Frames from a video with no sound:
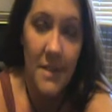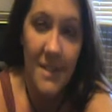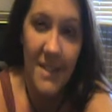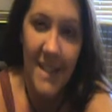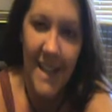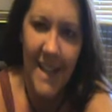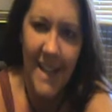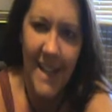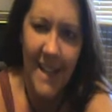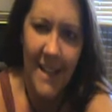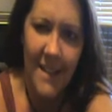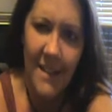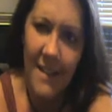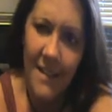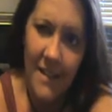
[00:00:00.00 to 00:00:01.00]
to
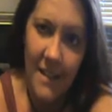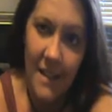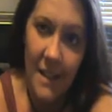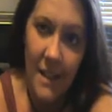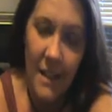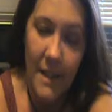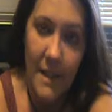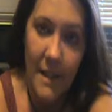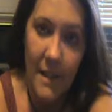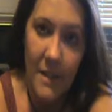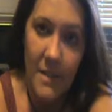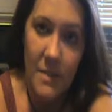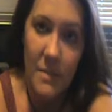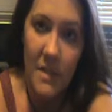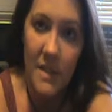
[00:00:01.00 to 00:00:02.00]
die, I
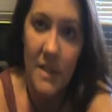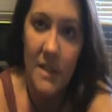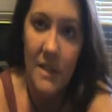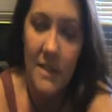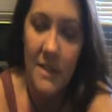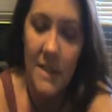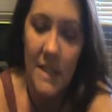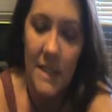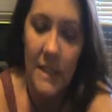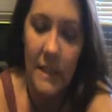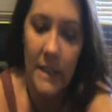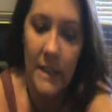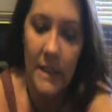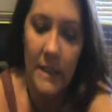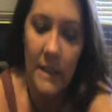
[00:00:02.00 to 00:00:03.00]
guess, because
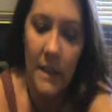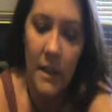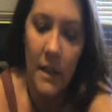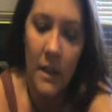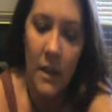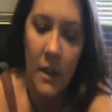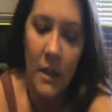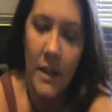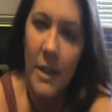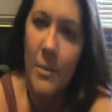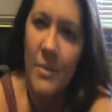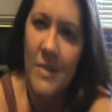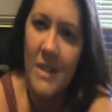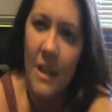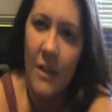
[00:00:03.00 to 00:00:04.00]
he hung
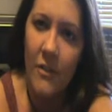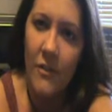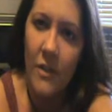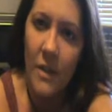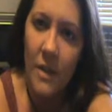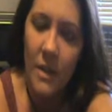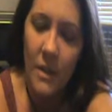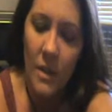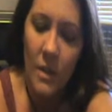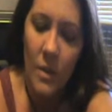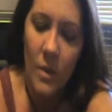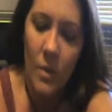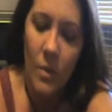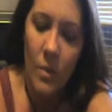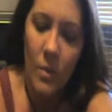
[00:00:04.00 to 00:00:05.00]
himself
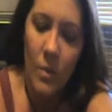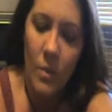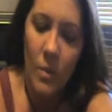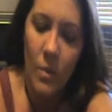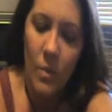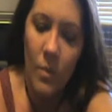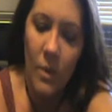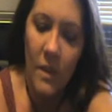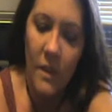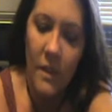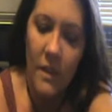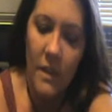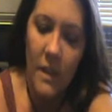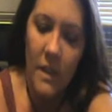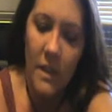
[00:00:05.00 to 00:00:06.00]

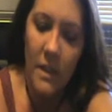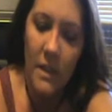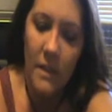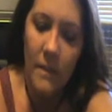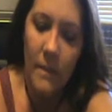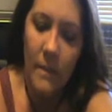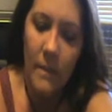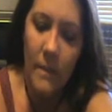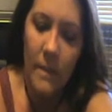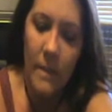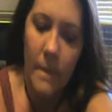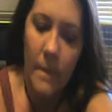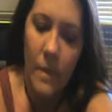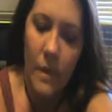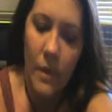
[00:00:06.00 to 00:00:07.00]
with the
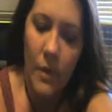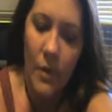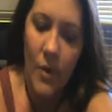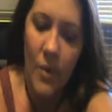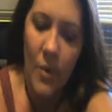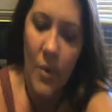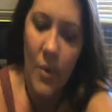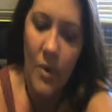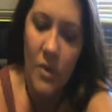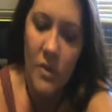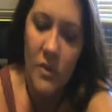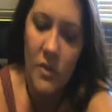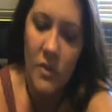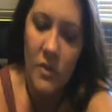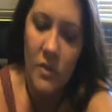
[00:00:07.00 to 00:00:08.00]

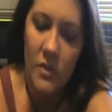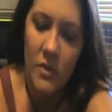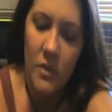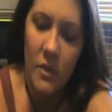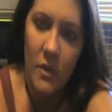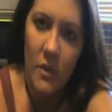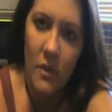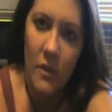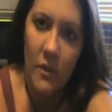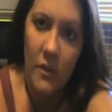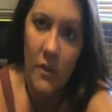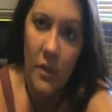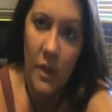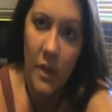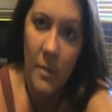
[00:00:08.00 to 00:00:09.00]
cords
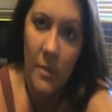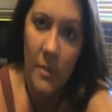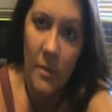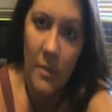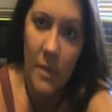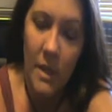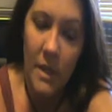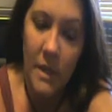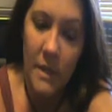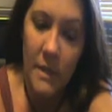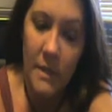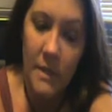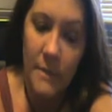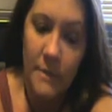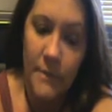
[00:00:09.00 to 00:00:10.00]
from
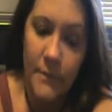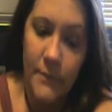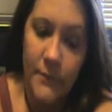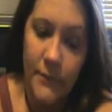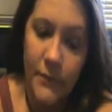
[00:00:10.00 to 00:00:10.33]
um,